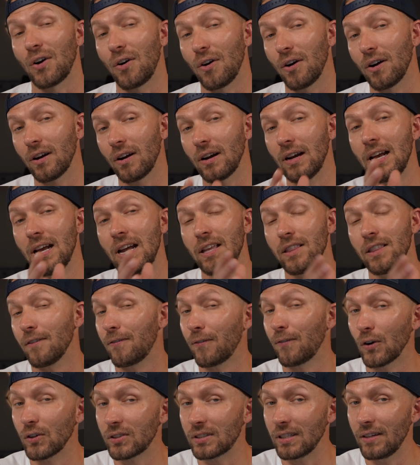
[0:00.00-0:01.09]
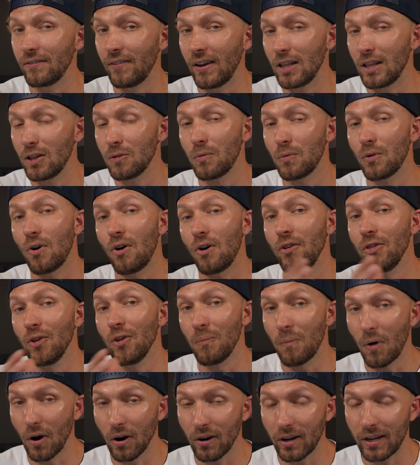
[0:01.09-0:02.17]
are the first available on the
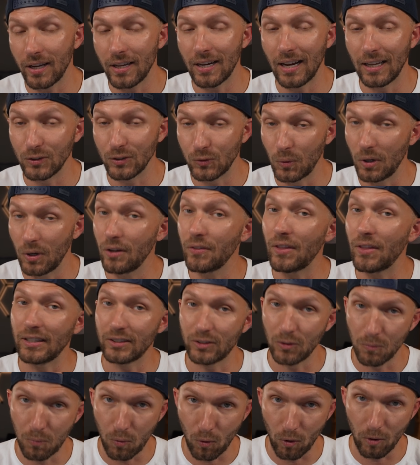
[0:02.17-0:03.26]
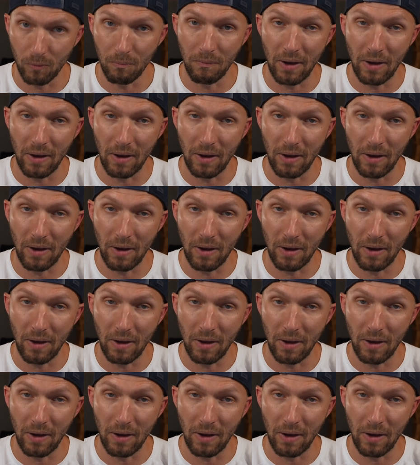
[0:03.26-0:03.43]
market as well that support